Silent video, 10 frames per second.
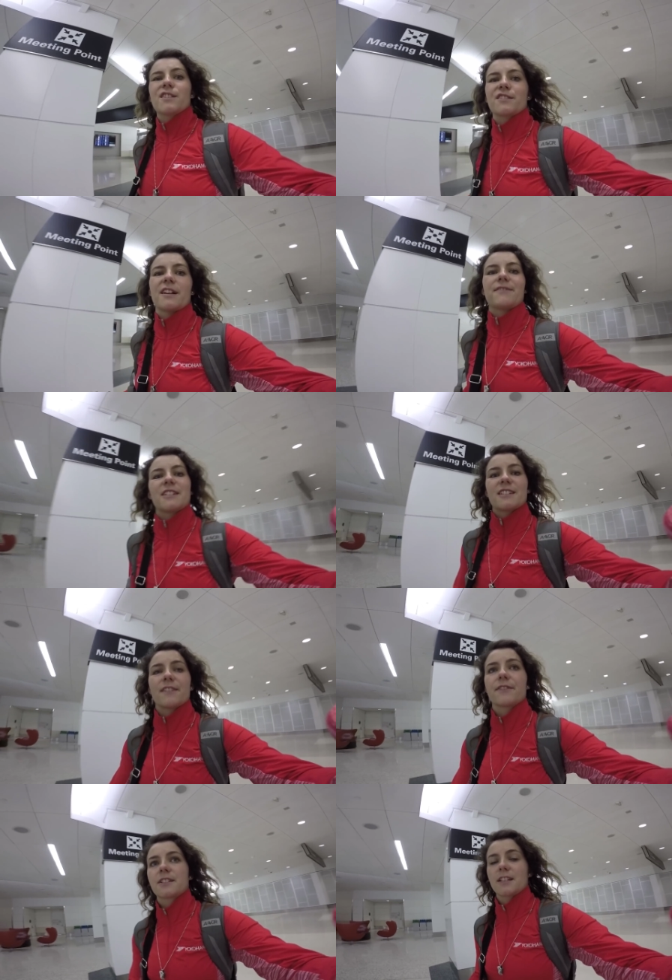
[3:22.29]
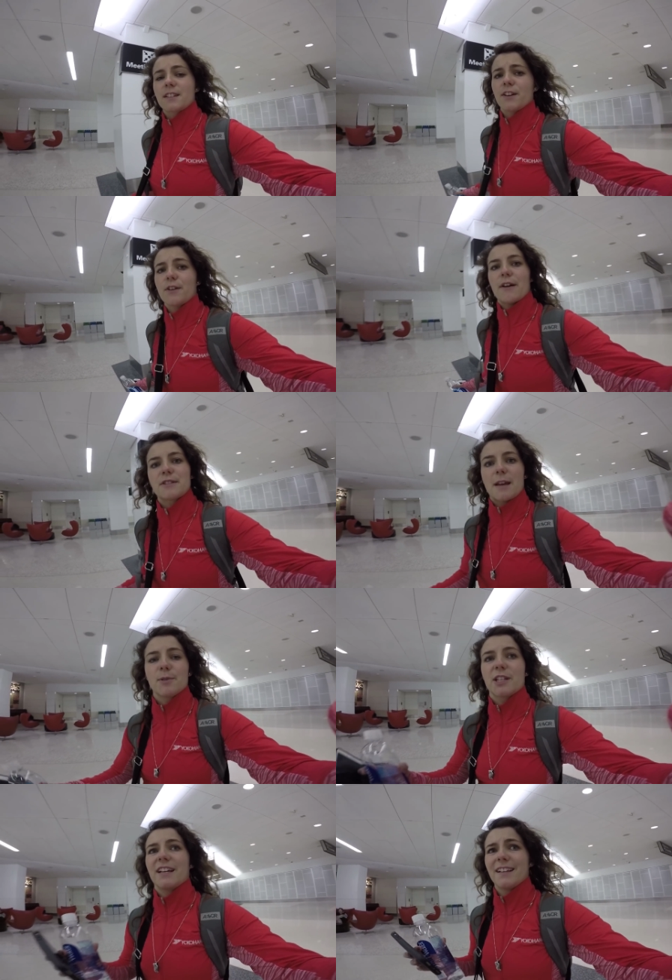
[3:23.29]
Just arrived in San Francisco. I was
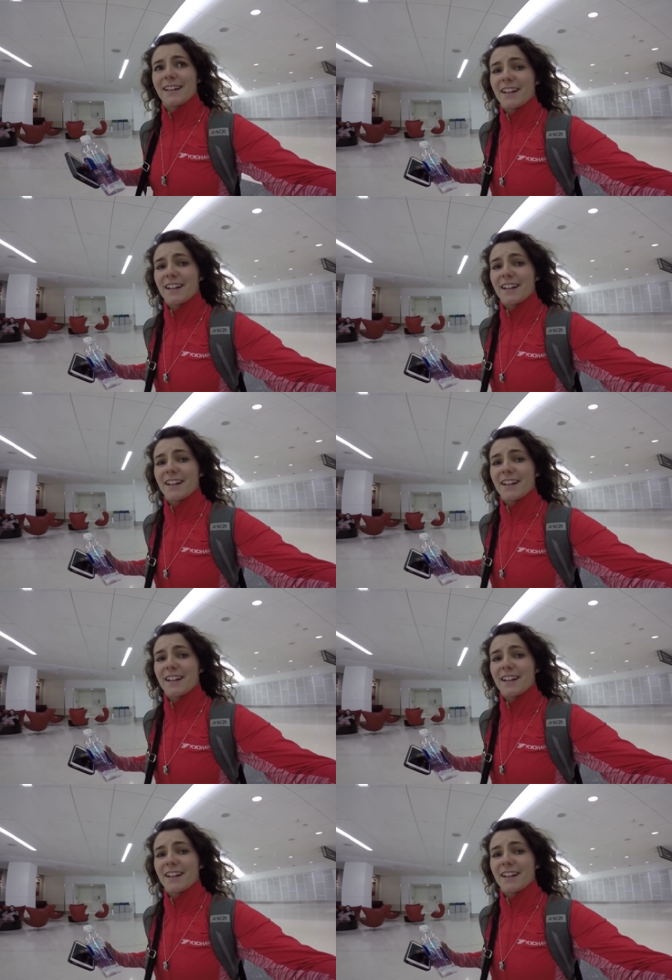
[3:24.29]
able to get like